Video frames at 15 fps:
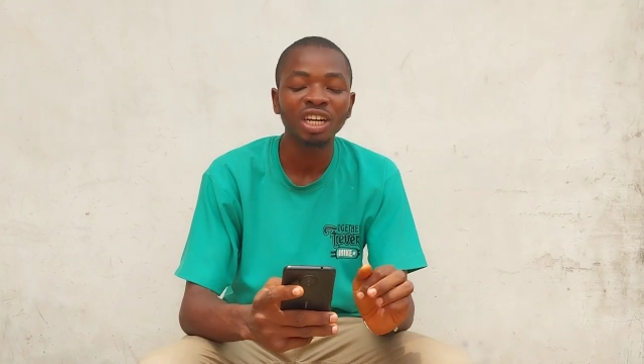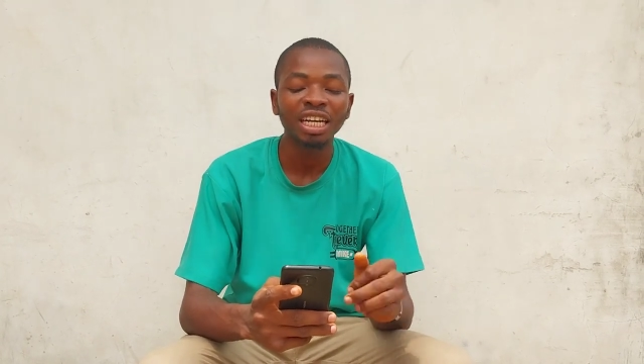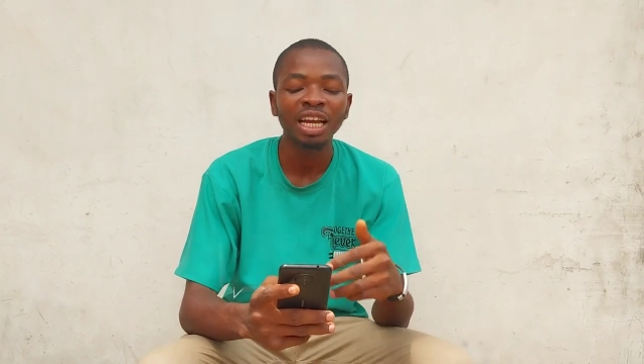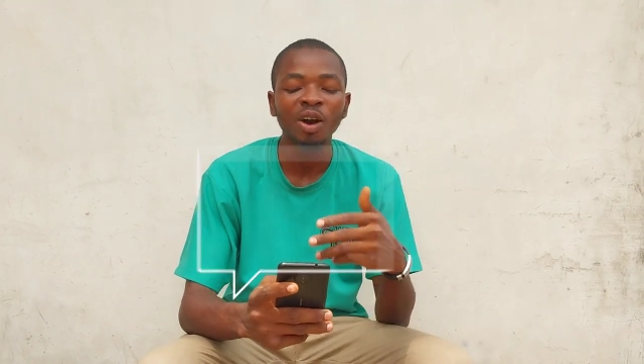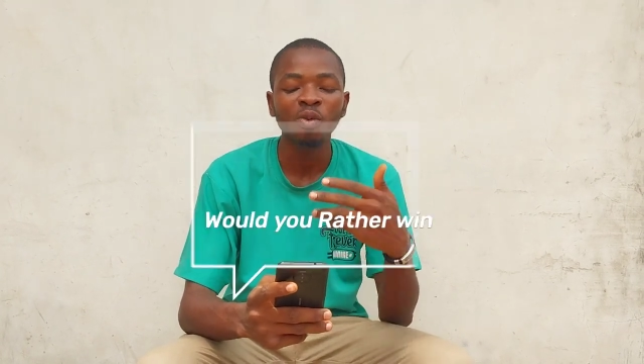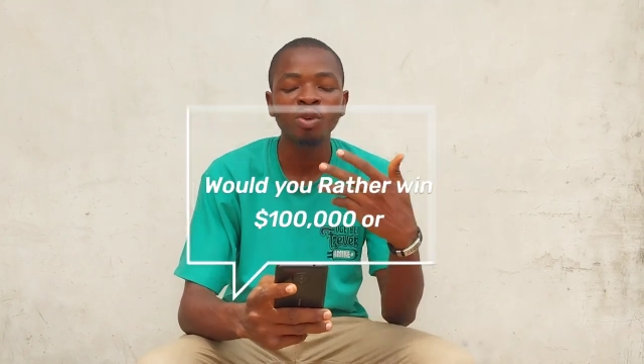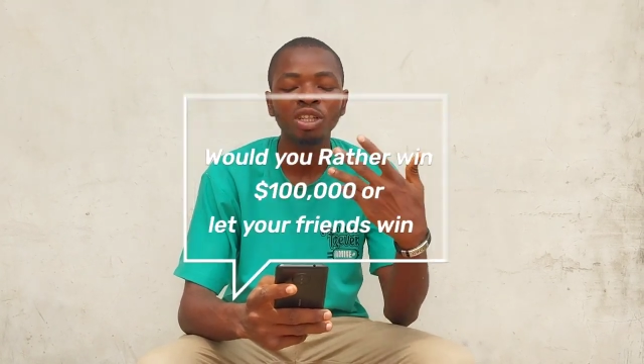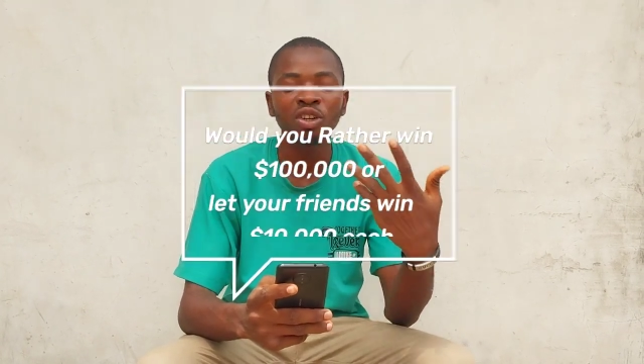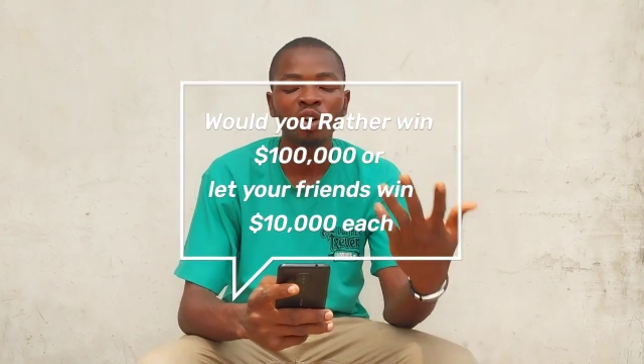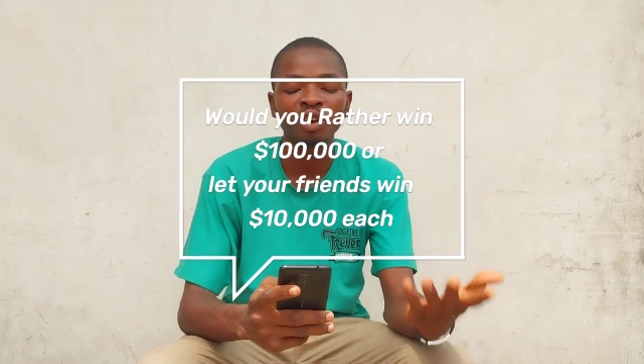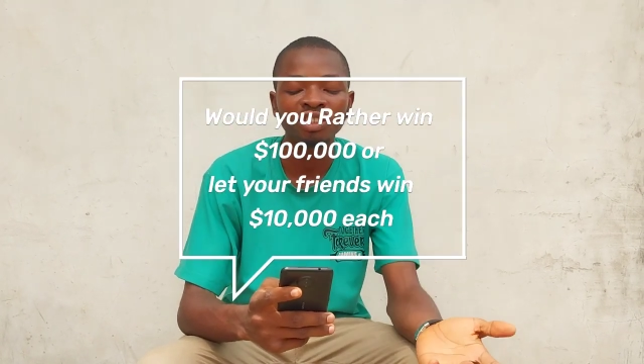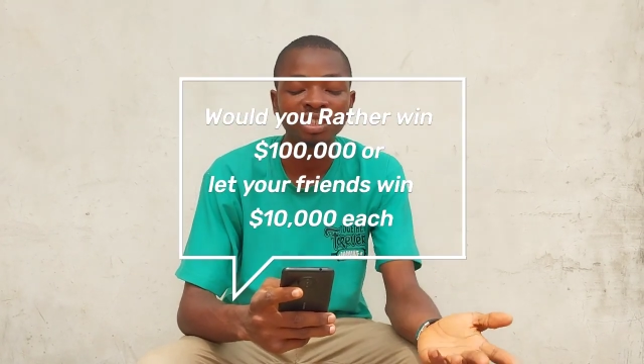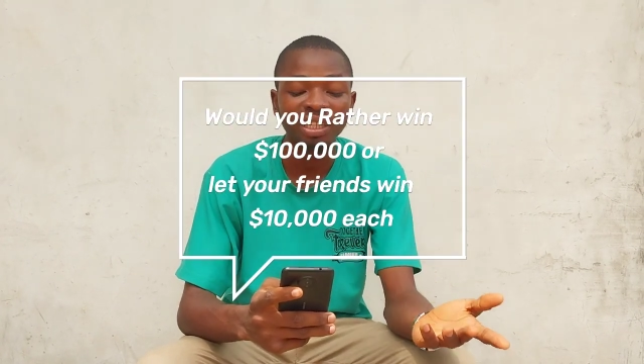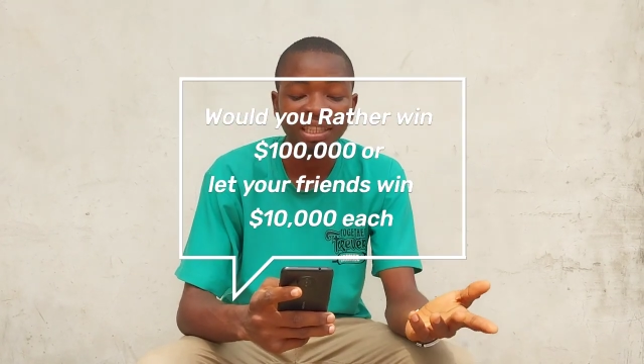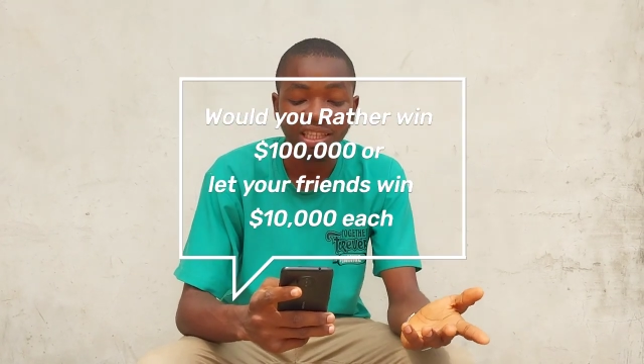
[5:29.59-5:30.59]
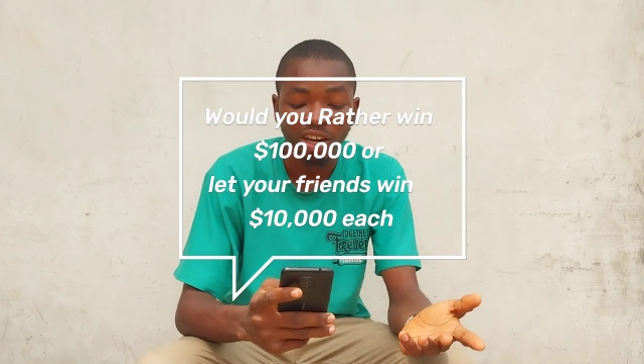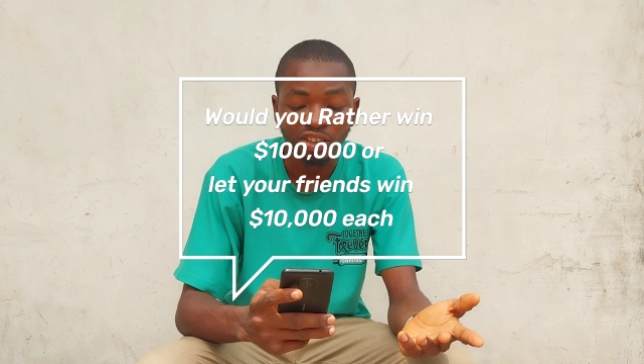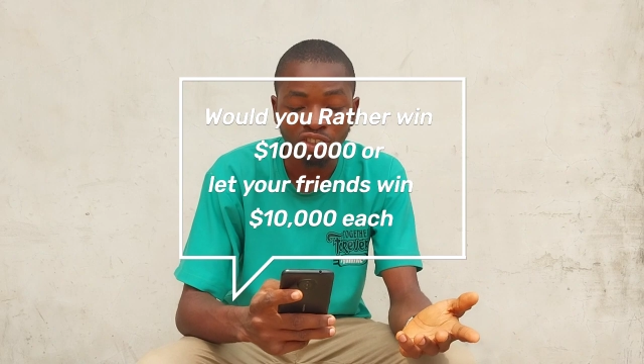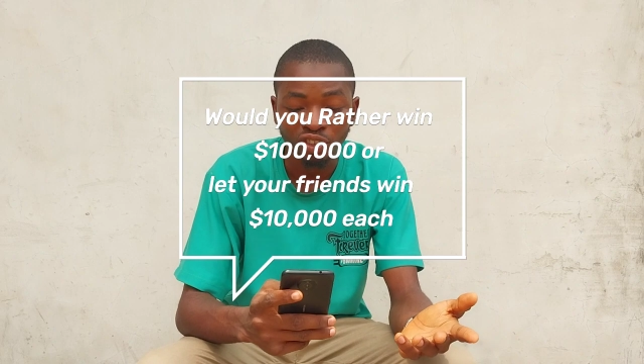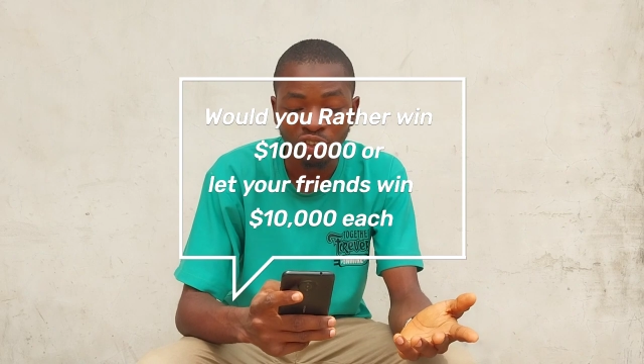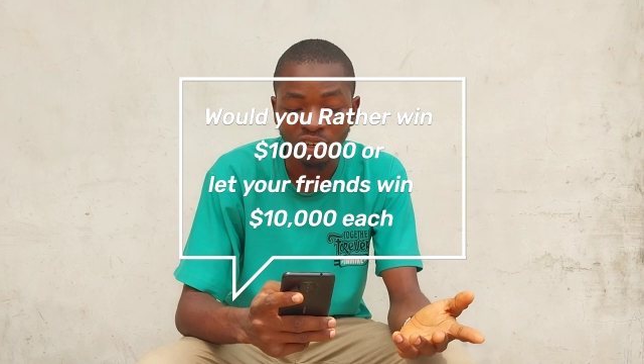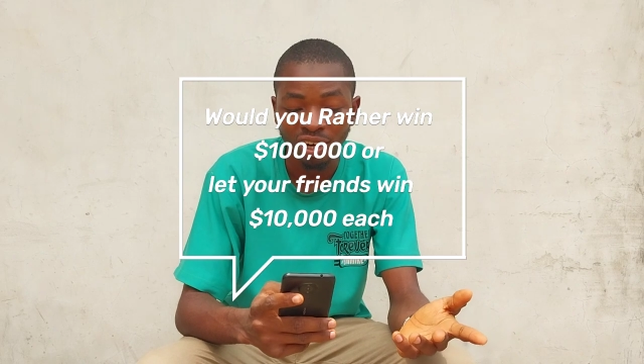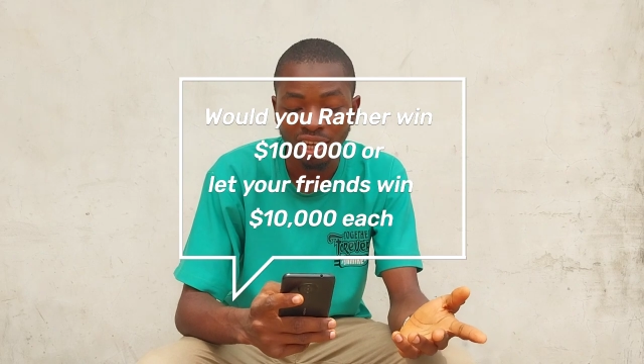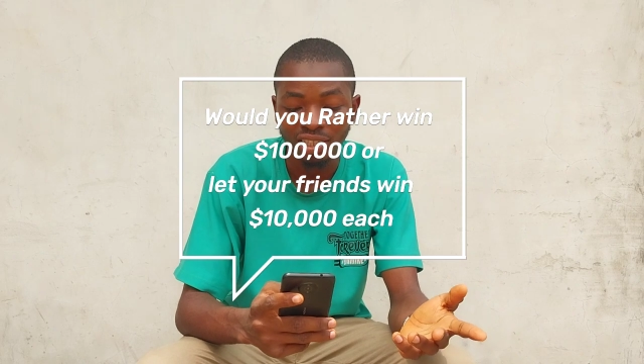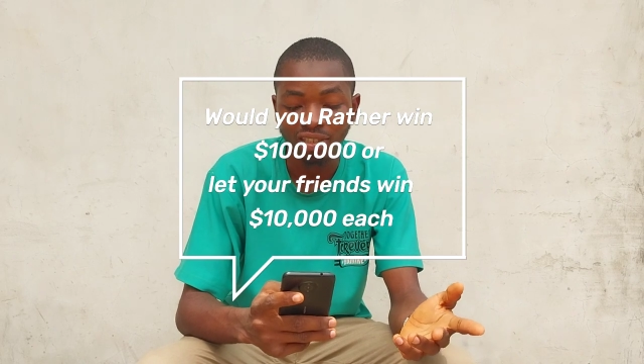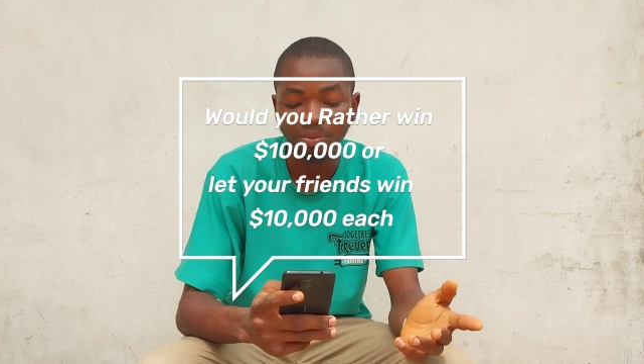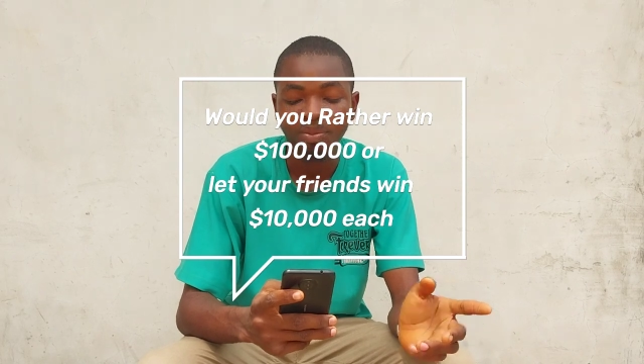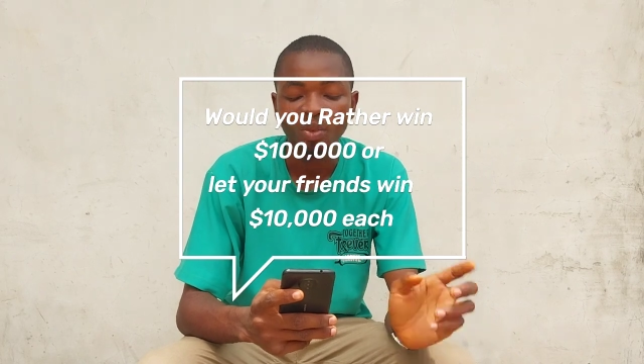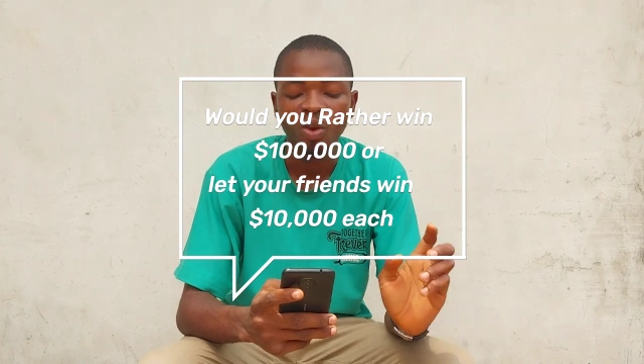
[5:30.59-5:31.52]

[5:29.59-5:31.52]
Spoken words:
rather win $100,000